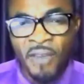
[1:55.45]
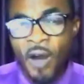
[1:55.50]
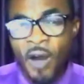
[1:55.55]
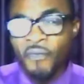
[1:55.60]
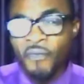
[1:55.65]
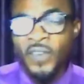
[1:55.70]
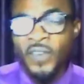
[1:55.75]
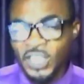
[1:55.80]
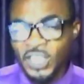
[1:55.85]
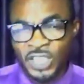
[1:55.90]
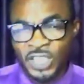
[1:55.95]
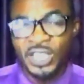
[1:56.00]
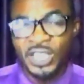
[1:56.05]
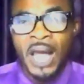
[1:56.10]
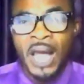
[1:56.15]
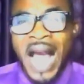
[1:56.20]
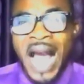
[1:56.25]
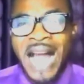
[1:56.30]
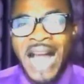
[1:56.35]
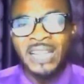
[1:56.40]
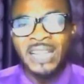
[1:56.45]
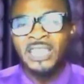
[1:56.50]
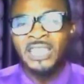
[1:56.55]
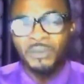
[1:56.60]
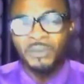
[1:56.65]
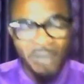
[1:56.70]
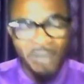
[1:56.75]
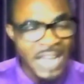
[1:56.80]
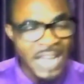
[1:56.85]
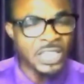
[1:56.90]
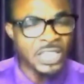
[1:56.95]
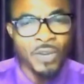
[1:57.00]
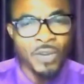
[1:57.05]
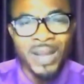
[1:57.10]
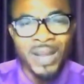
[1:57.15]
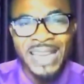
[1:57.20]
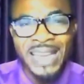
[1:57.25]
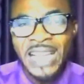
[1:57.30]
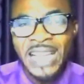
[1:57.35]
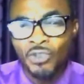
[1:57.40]
and his nets,
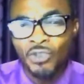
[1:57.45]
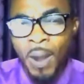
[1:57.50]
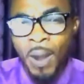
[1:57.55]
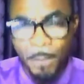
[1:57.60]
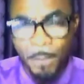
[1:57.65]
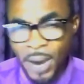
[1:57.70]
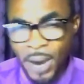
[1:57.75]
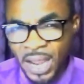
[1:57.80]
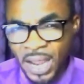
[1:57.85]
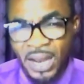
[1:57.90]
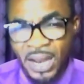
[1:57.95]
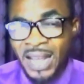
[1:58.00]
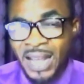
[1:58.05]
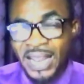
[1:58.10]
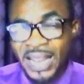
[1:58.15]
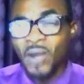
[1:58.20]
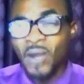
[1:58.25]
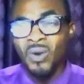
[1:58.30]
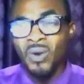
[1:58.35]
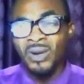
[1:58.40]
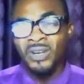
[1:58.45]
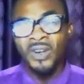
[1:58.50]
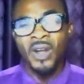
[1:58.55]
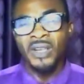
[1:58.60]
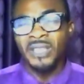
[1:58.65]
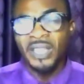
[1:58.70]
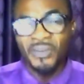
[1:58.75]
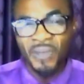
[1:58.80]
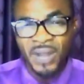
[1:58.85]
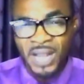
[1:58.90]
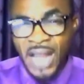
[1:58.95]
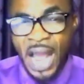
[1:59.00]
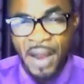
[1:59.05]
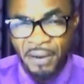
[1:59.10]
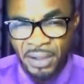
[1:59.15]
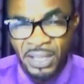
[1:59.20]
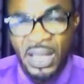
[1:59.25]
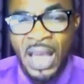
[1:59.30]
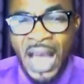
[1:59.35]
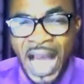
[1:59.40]
their nets were breaking. They could not even
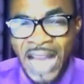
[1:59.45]
carry it.